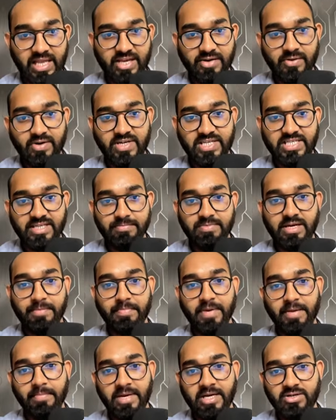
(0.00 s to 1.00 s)
You will receive the
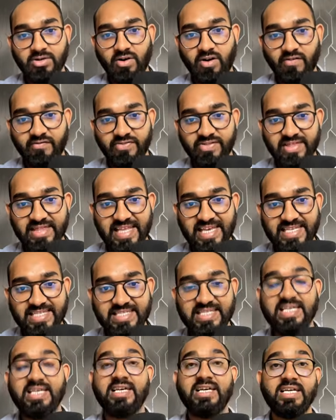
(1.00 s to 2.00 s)
payment of
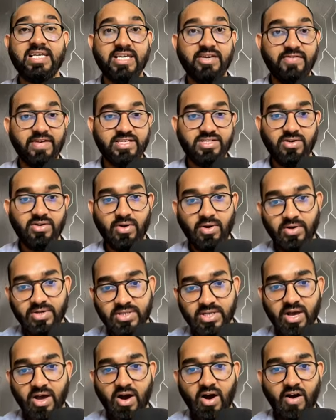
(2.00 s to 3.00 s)
this US dollars
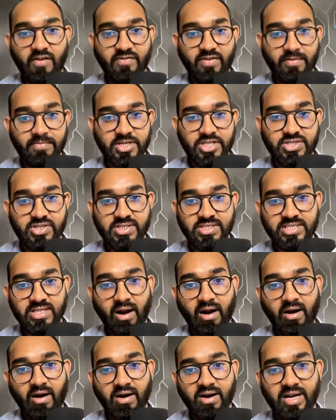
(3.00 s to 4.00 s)
of commissions
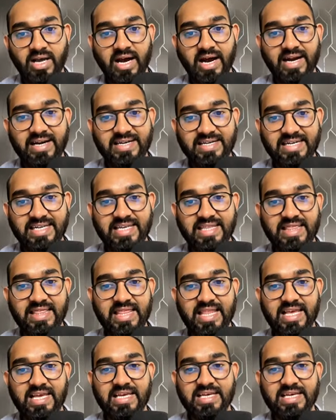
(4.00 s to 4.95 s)
earned until